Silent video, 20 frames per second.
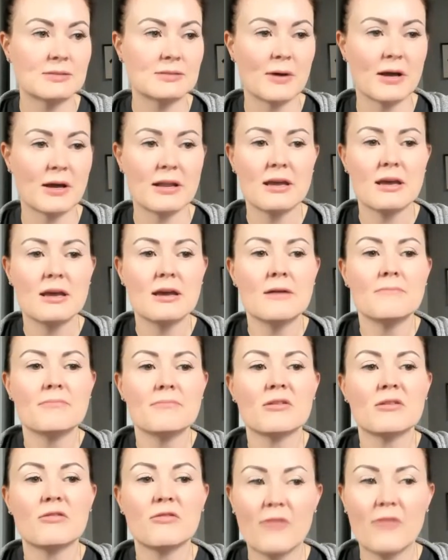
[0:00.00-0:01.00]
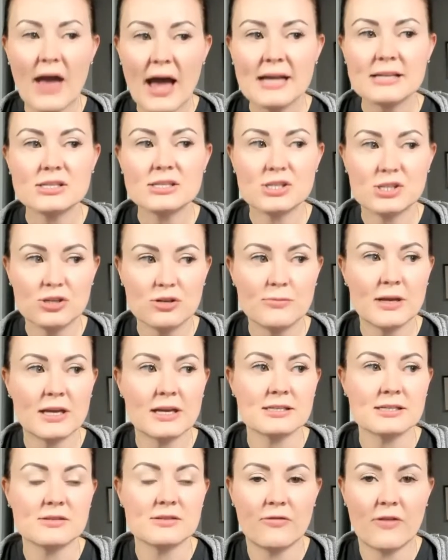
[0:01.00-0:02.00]
But fat too,
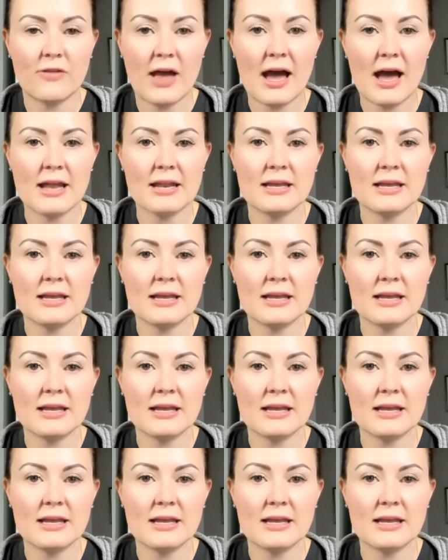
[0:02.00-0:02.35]
because fat